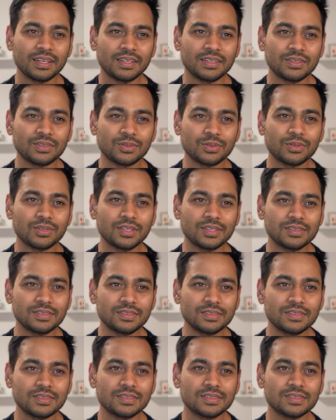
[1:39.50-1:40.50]
So
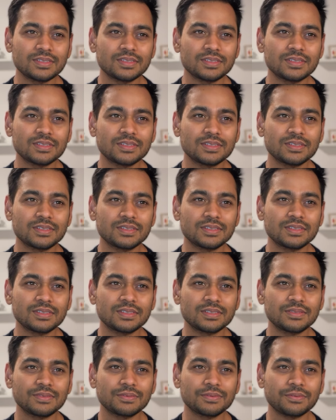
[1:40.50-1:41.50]
this
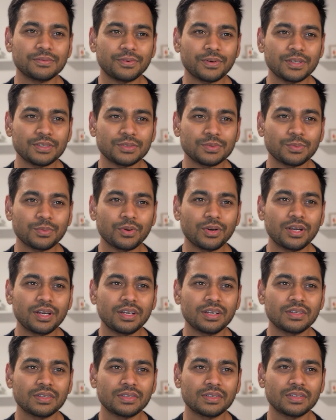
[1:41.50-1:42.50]
first
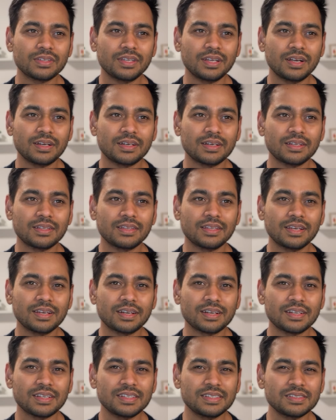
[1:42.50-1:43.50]
point that there
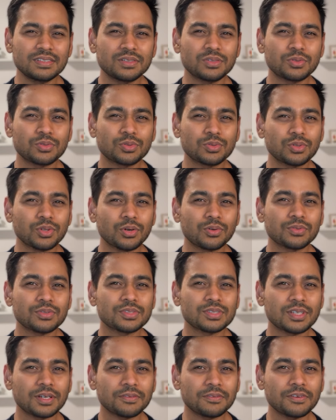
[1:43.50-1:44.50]
is a truth of
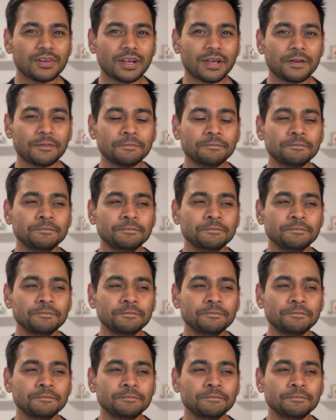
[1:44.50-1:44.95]
suffering